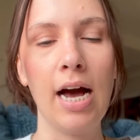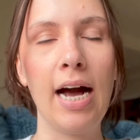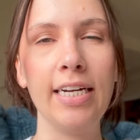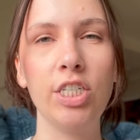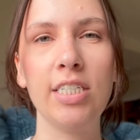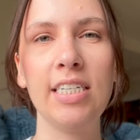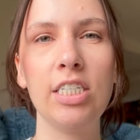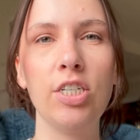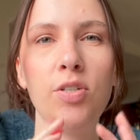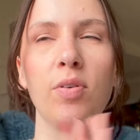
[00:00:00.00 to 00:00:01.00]
I just need
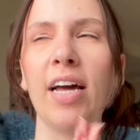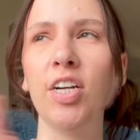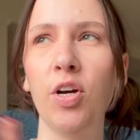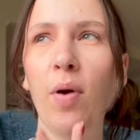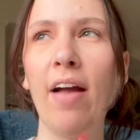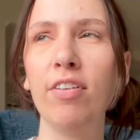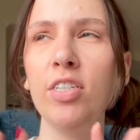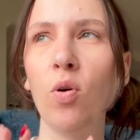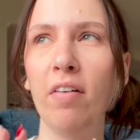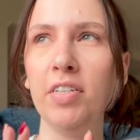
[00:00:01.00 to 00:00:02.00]
to, I don't know, every
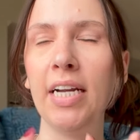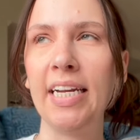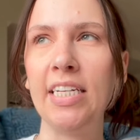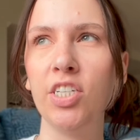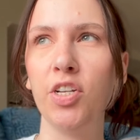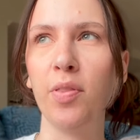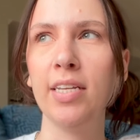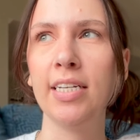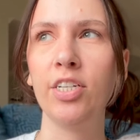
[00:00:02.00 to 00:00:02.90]
so often I need to do this.